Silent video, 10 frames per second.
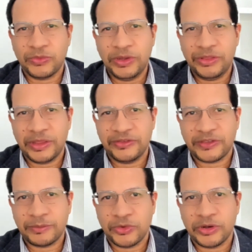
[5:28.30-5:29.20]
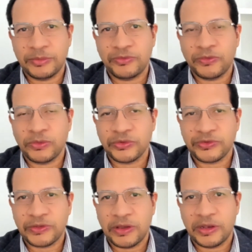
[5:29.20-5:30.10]
are three things I'm going to be
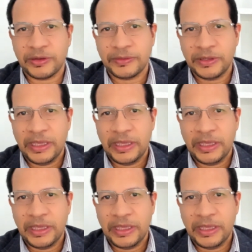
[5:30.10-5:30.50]
focused on.